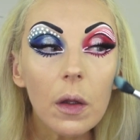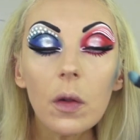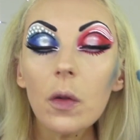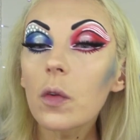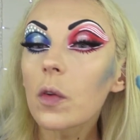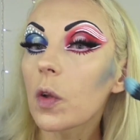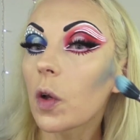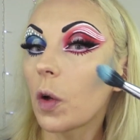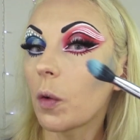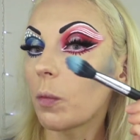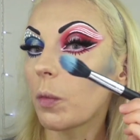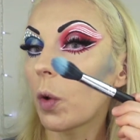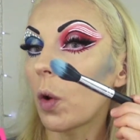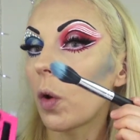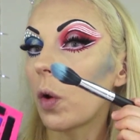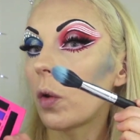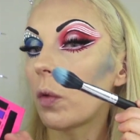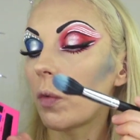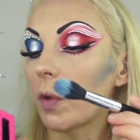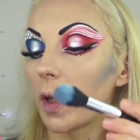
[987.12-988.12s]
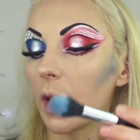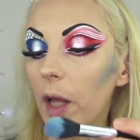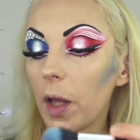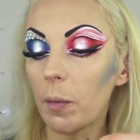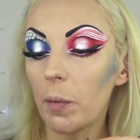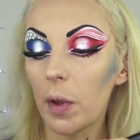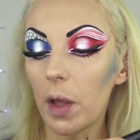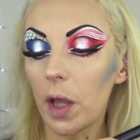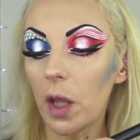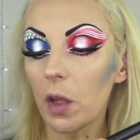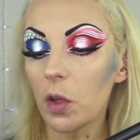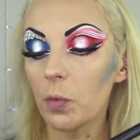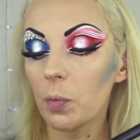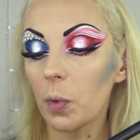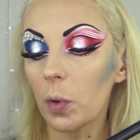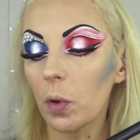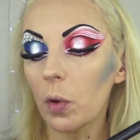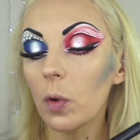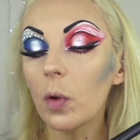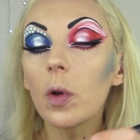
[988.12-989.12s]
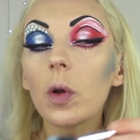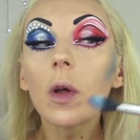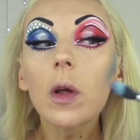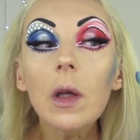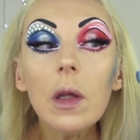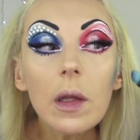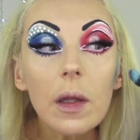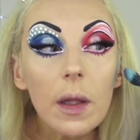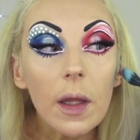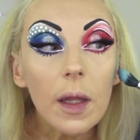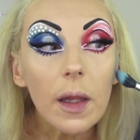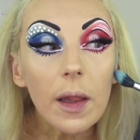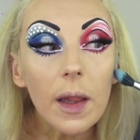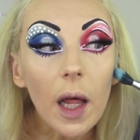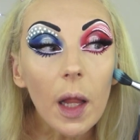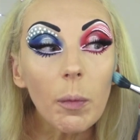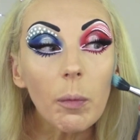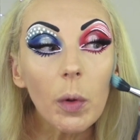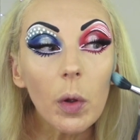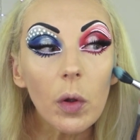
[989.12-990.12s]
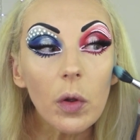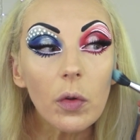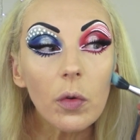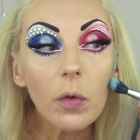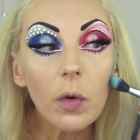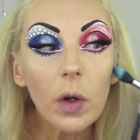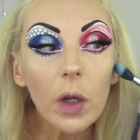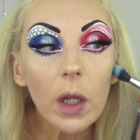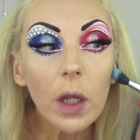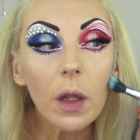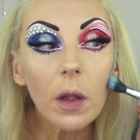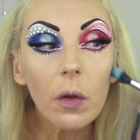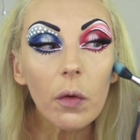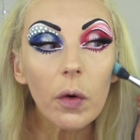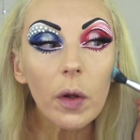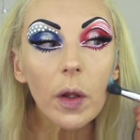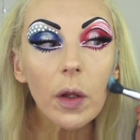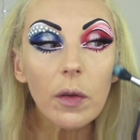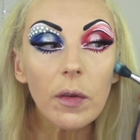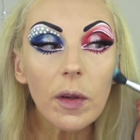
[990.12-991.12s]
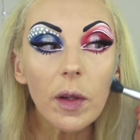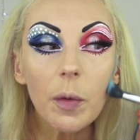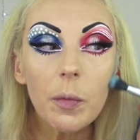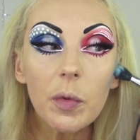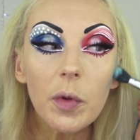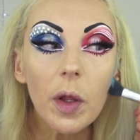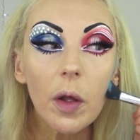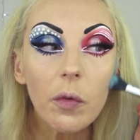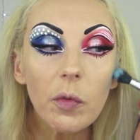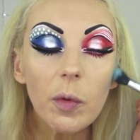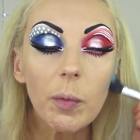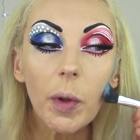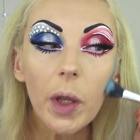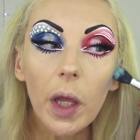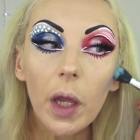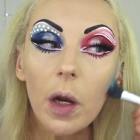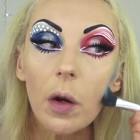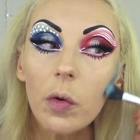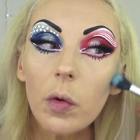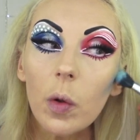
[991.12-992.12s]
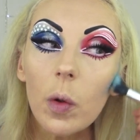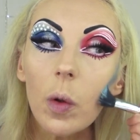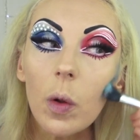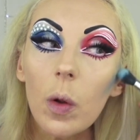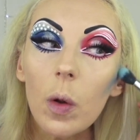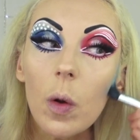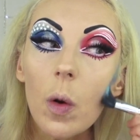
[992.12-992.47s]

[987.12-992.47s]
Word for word: So I'm going with A B H blue. That blue is really, really deep, so I have to be careful.